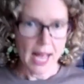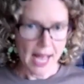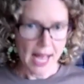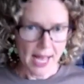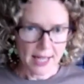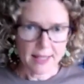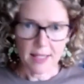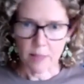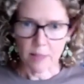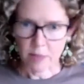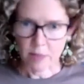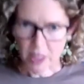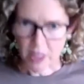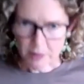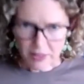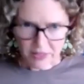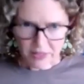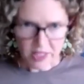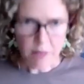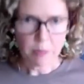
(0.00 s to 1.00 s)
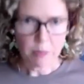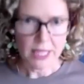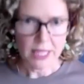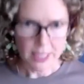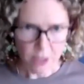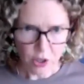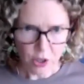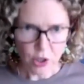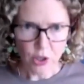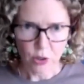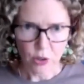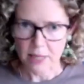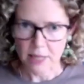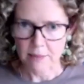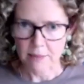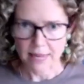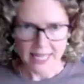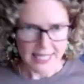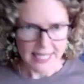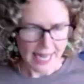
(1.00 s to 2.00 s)
And sometimes if it's a big issue, it
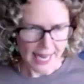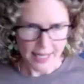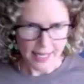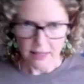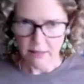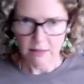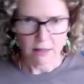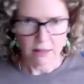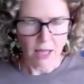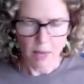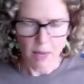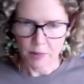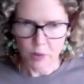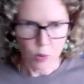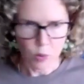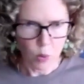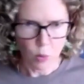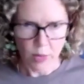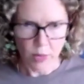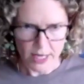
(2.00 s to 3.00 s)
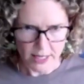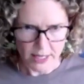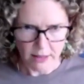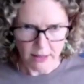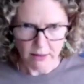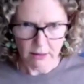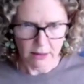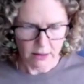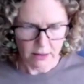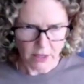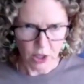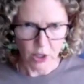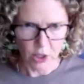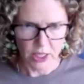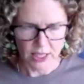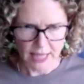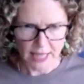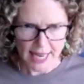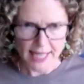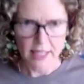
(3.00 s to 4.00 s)
may take up to a week. It can
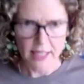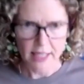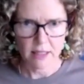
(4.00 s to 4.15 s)
take